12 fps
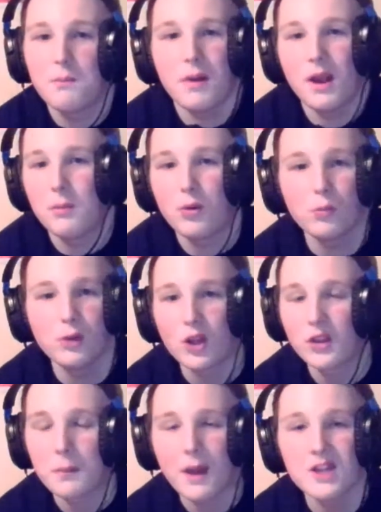Bada boom, we got
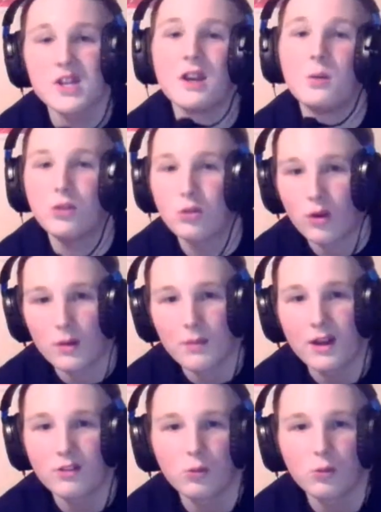the match, and it was a great match.